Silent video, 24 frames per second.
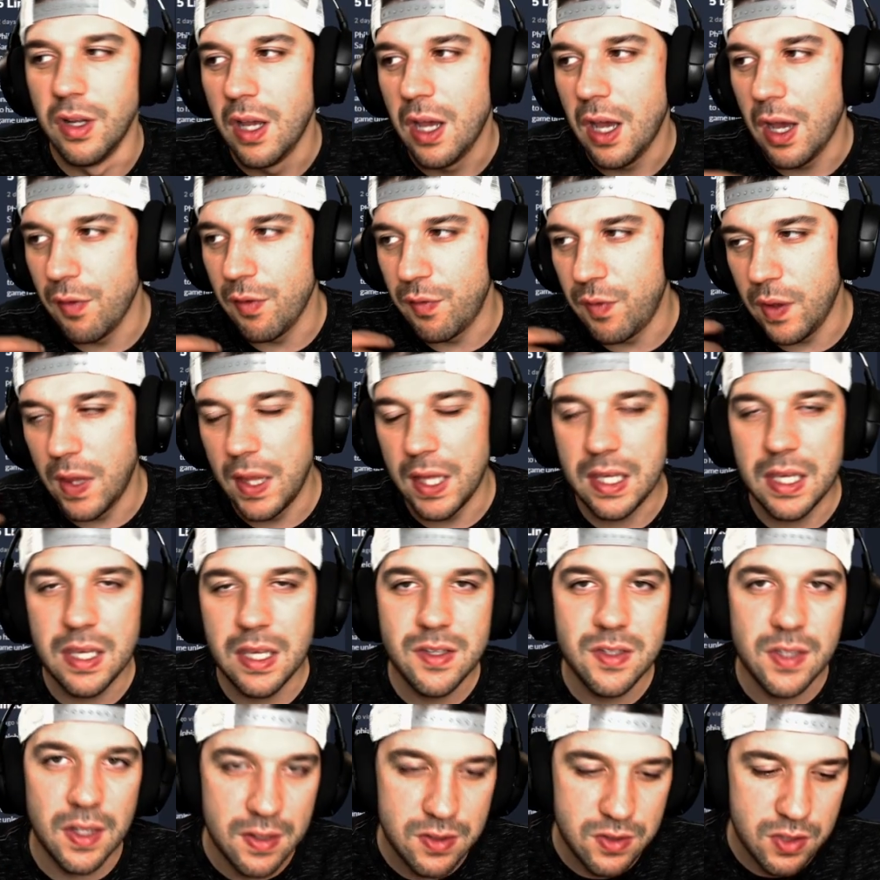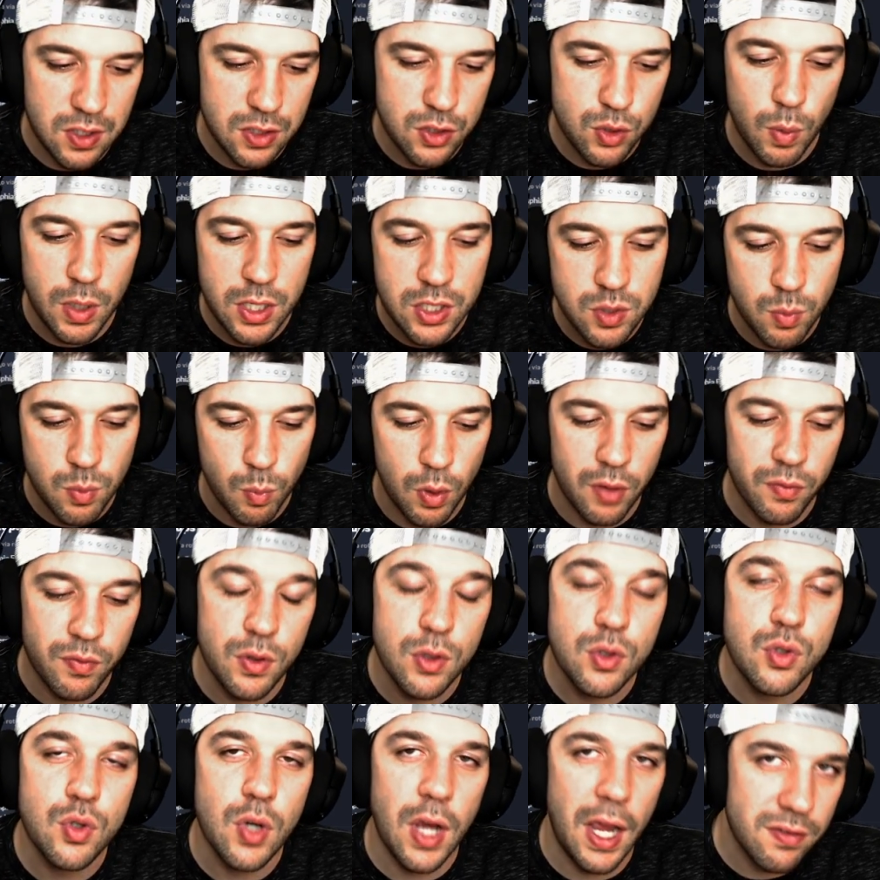I feel like he's in the situation where if you
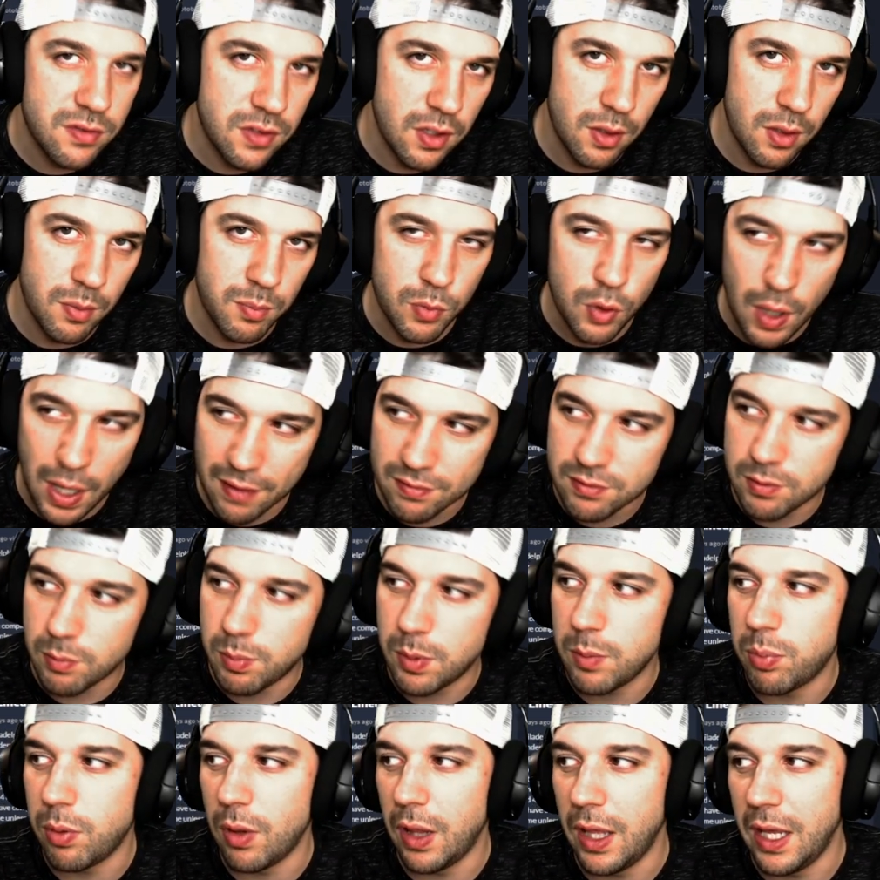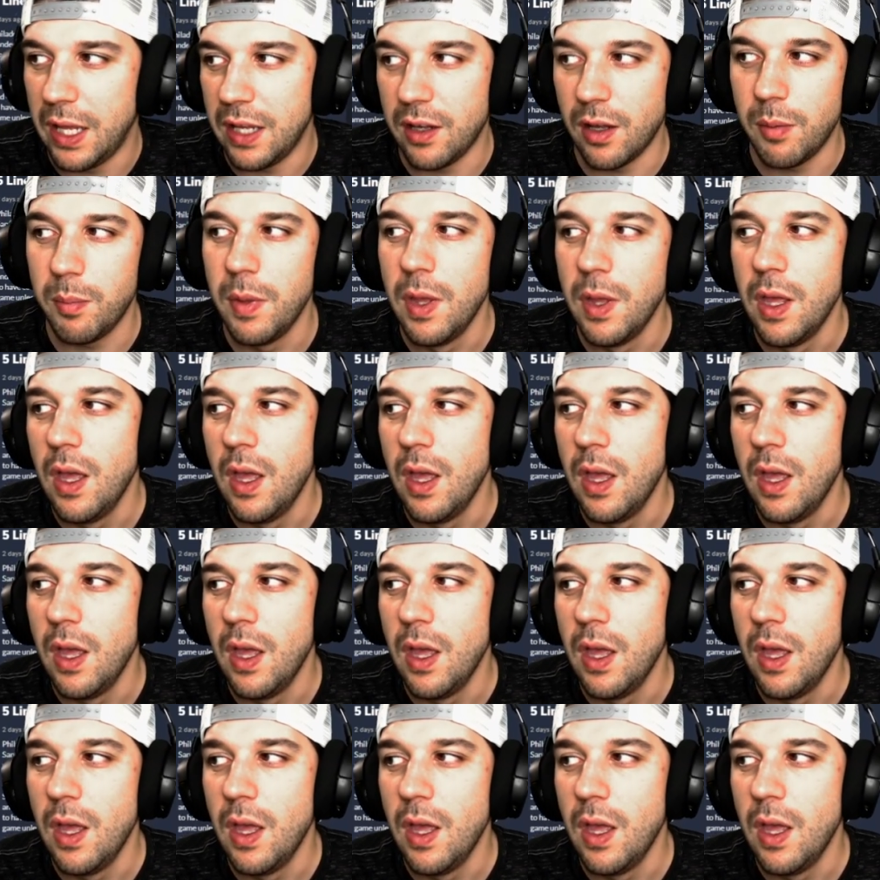drafted him, you have to be playing him.